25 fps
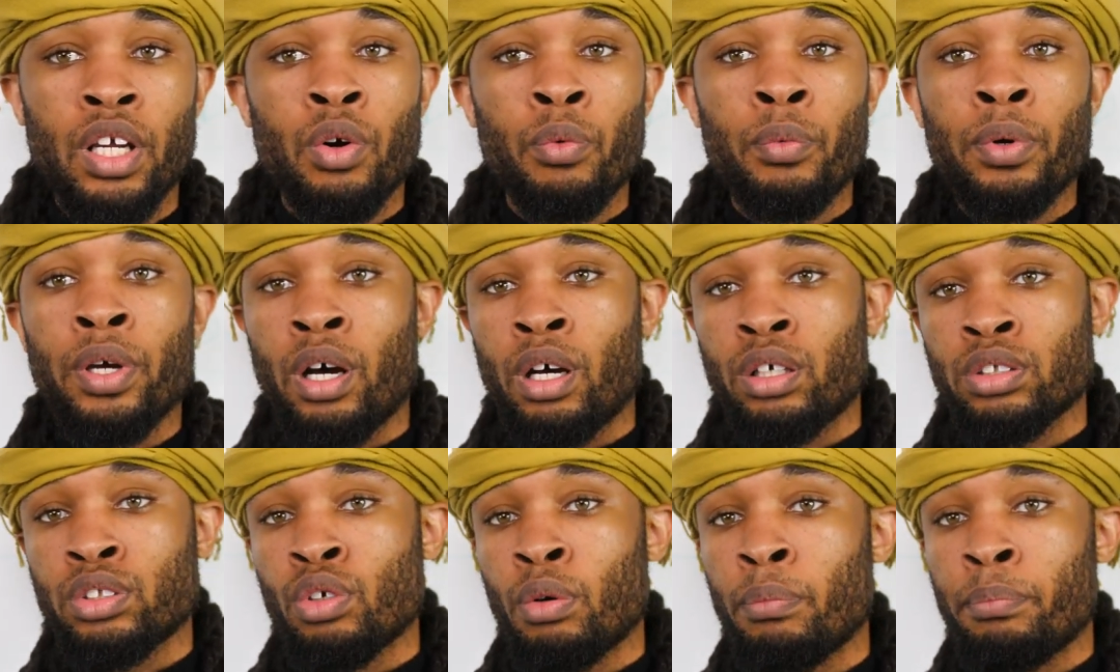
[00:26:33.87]
We
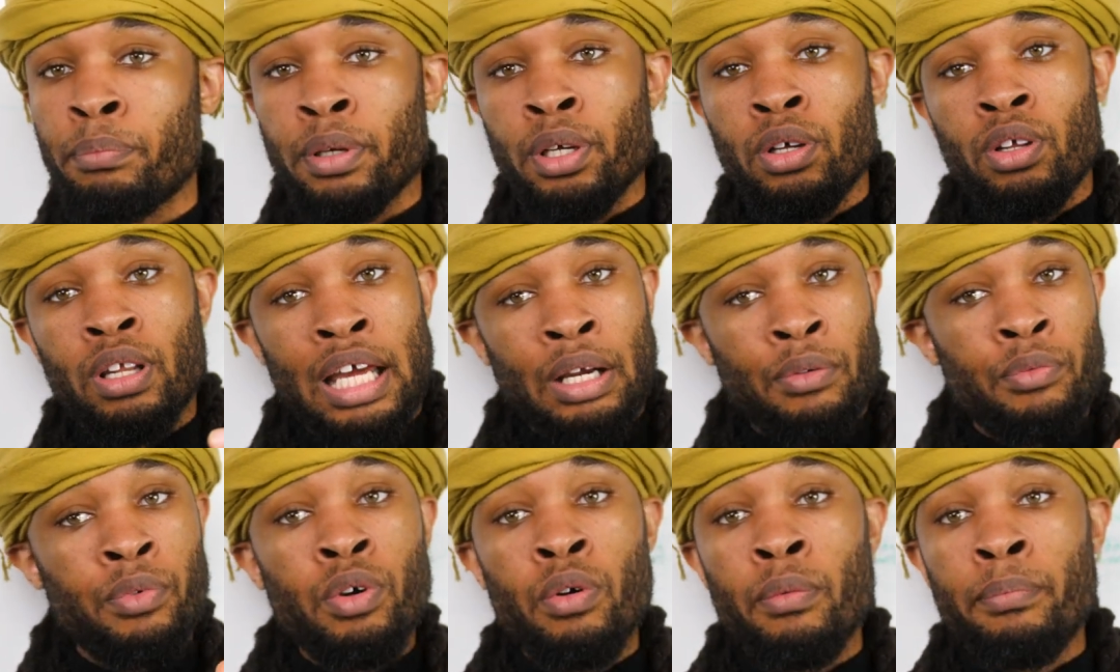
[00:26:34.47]
also we
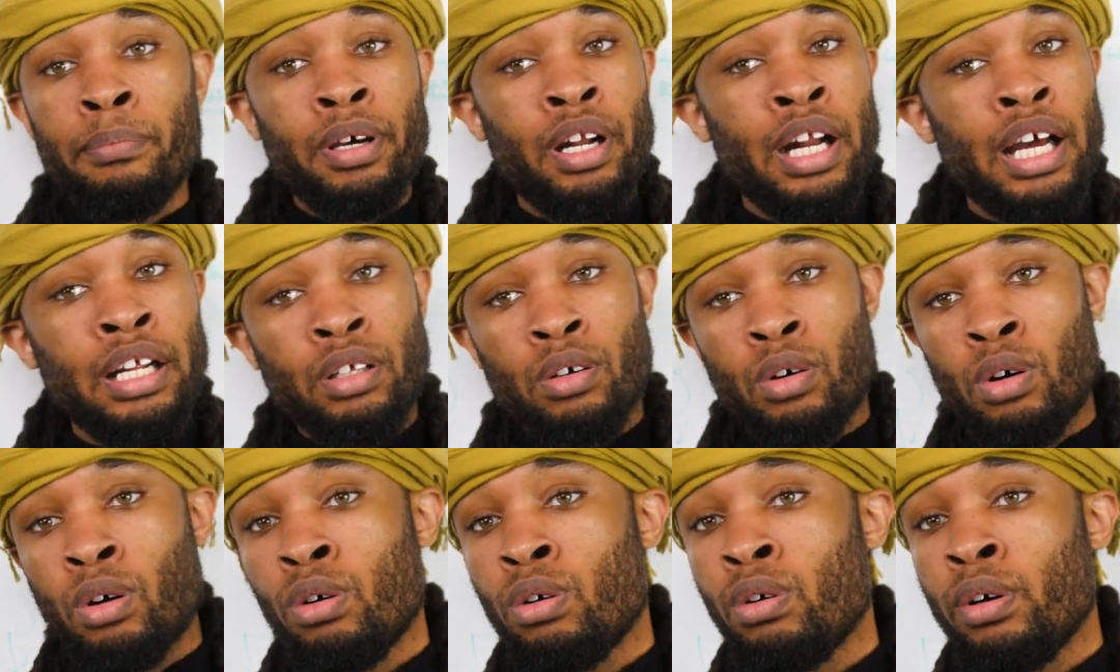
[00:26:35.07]
would build out
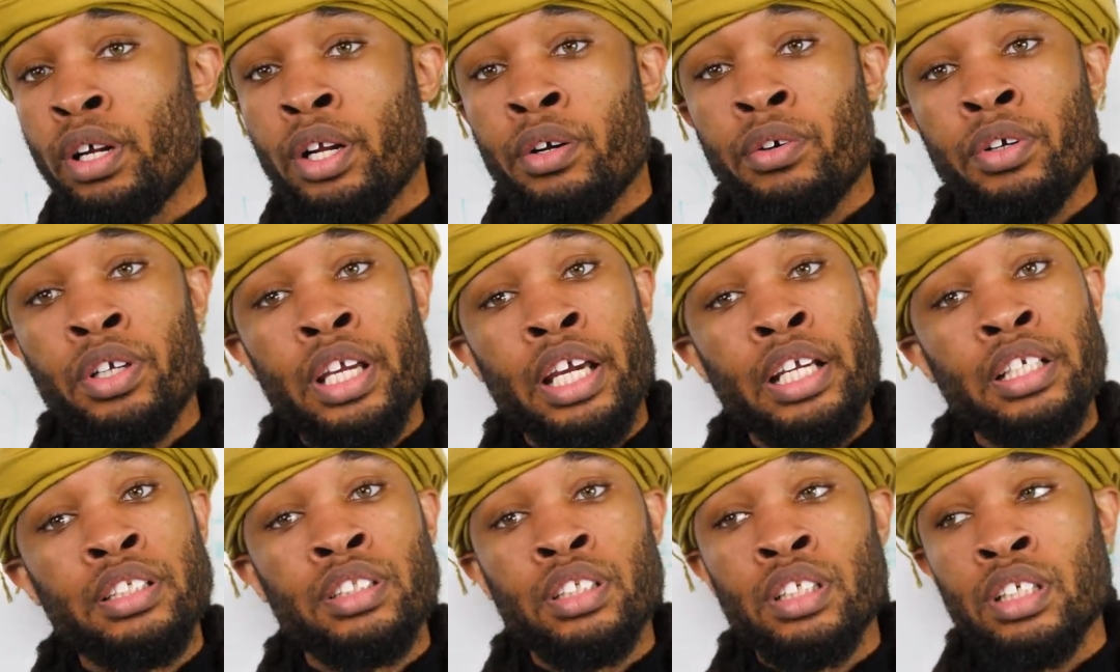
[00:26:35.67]
the whole
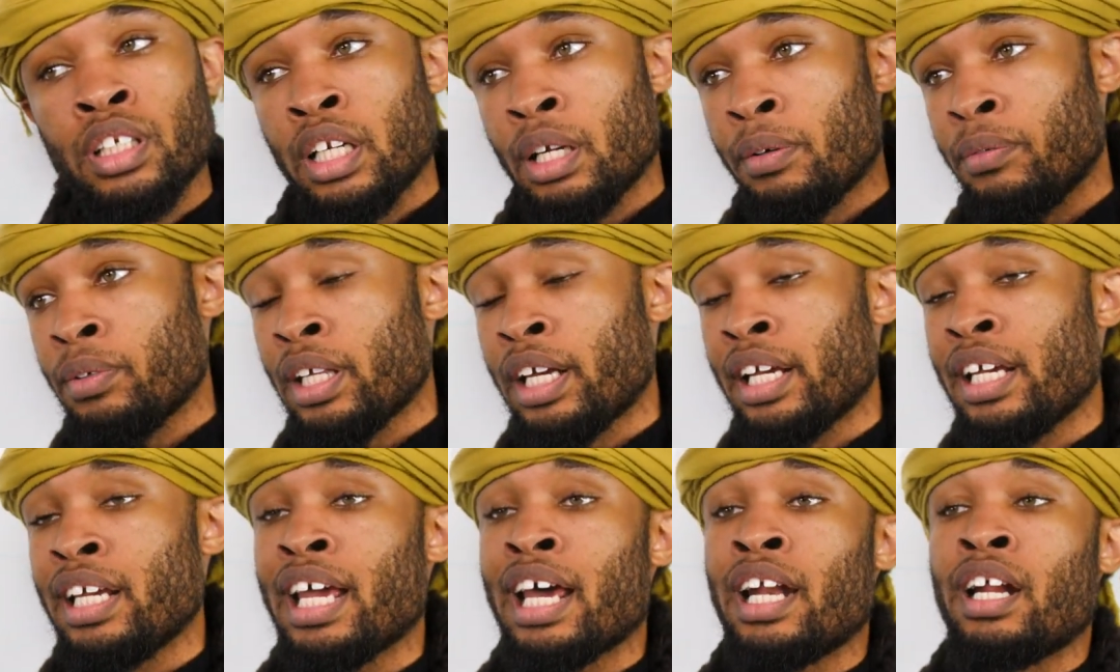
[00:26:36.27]
irrigation and
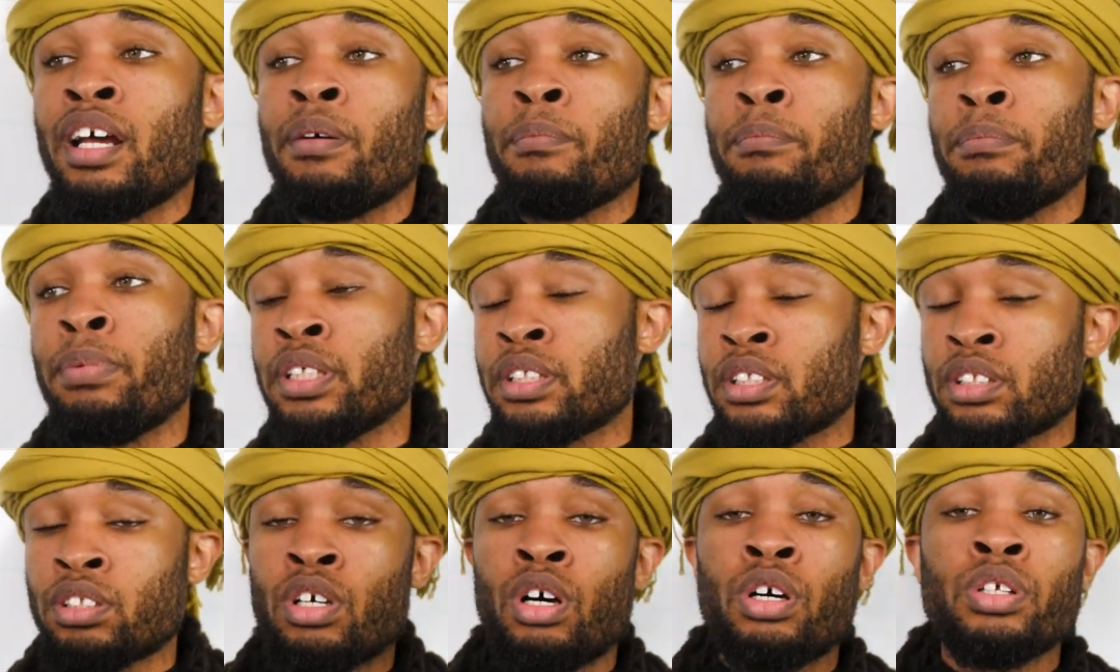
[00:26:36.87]
everything. He had a
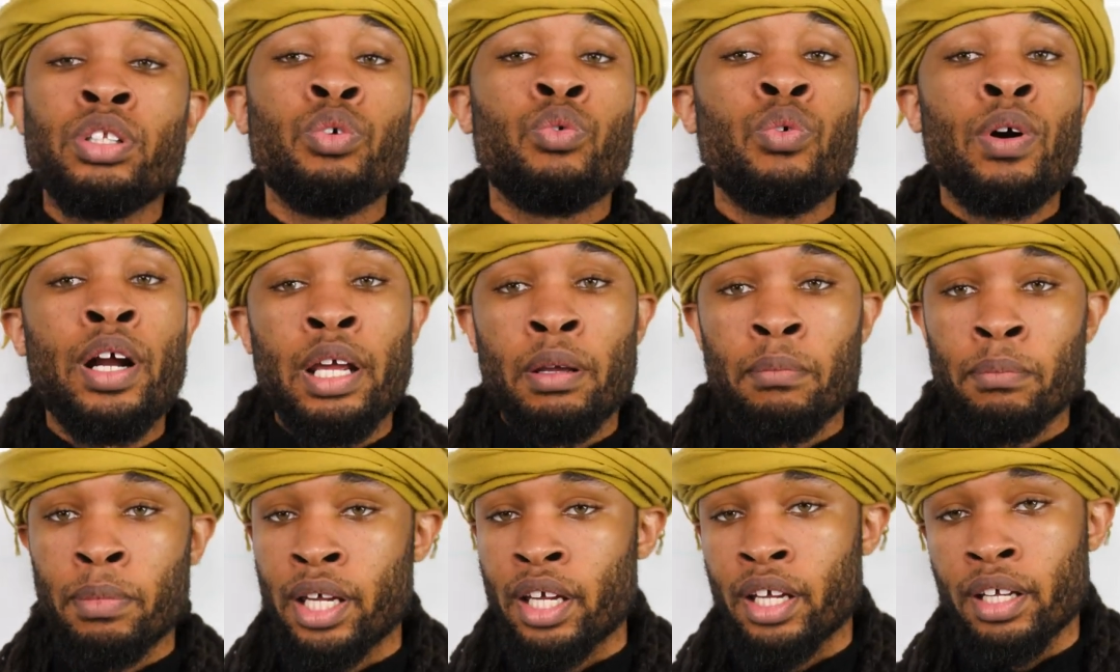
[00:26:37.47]
business called The
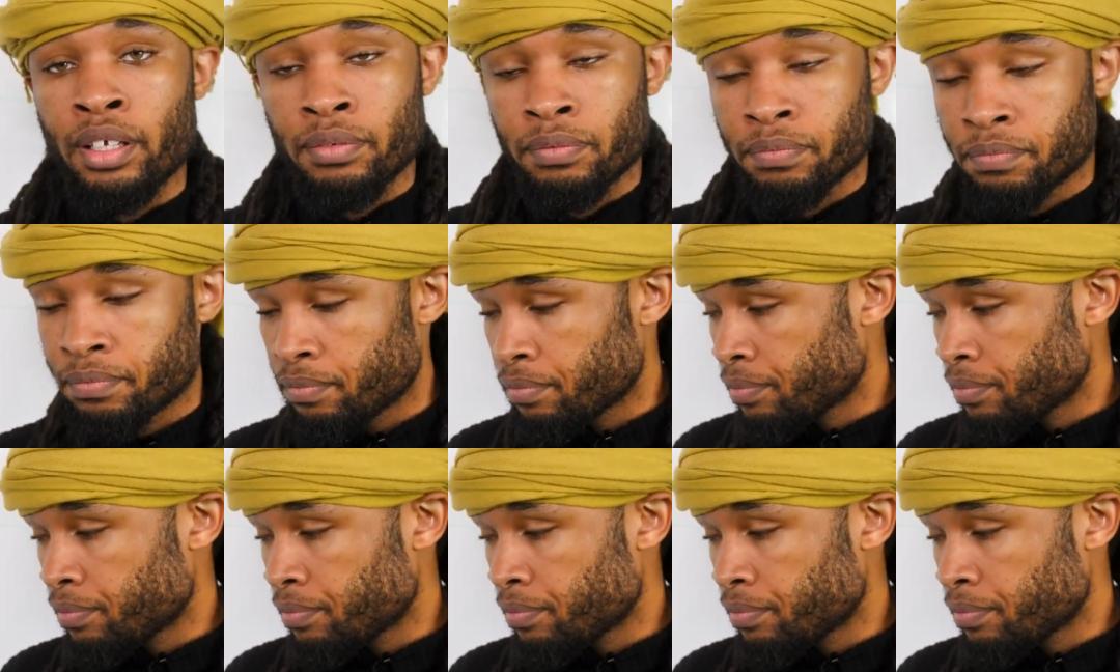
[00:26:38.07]
Rain Man.